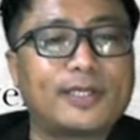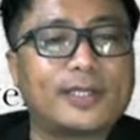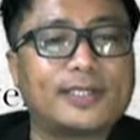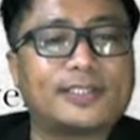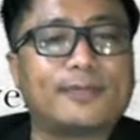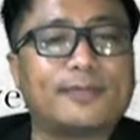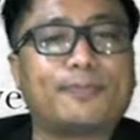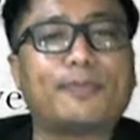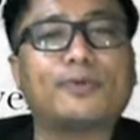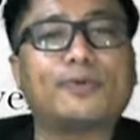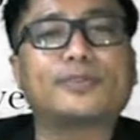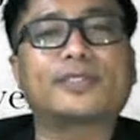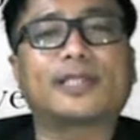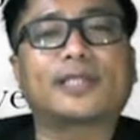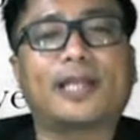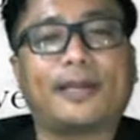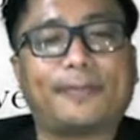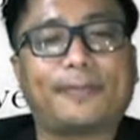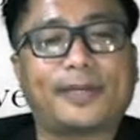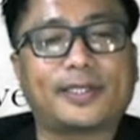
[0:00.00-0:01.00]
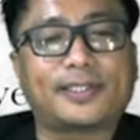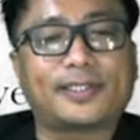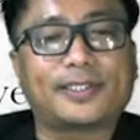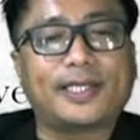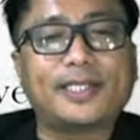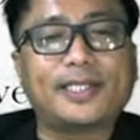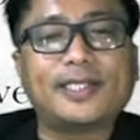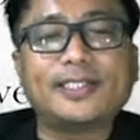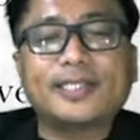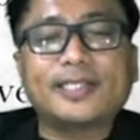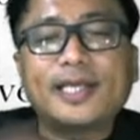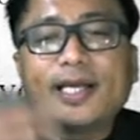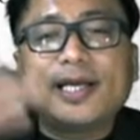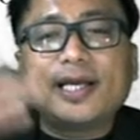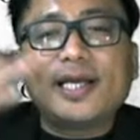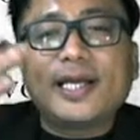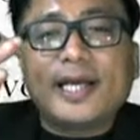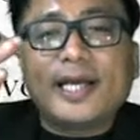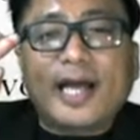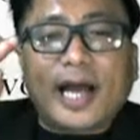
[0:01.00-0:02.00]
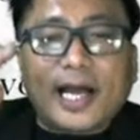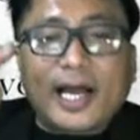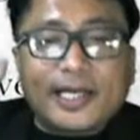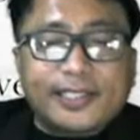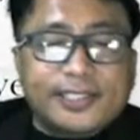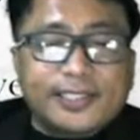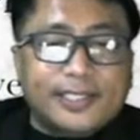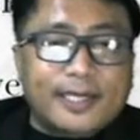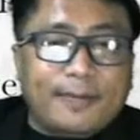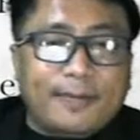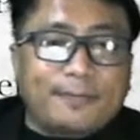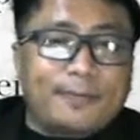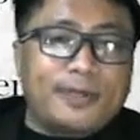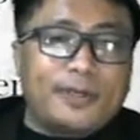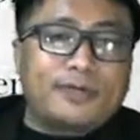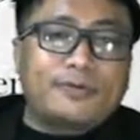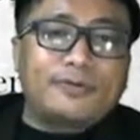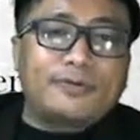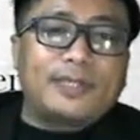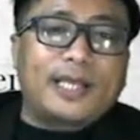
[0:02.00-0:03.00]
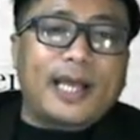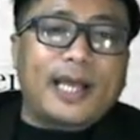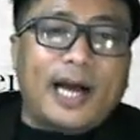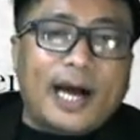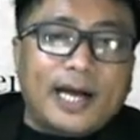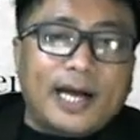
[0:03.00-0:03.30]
as a post-climax. That is, as compared to the